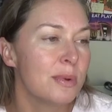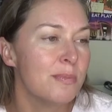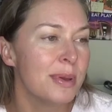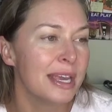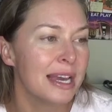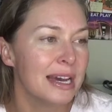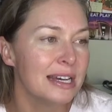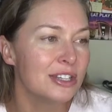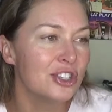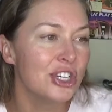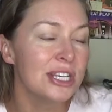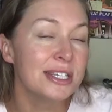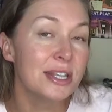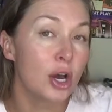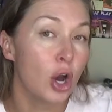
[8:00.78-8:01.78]
because
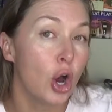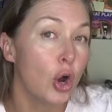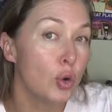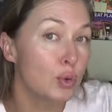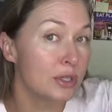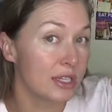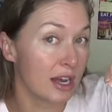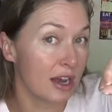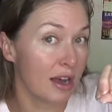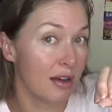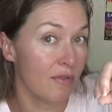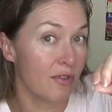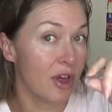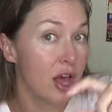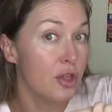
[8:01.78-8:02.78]
she's the host
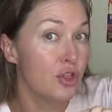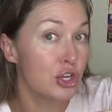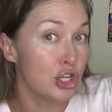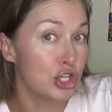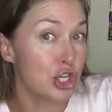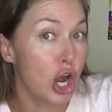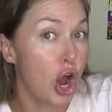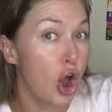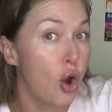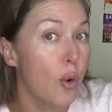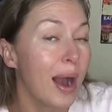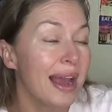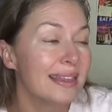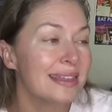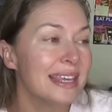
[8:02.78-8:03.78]
of the show,
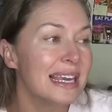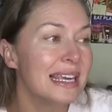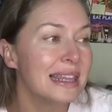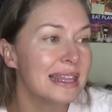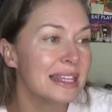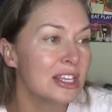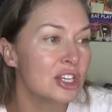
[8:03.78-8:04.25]
I think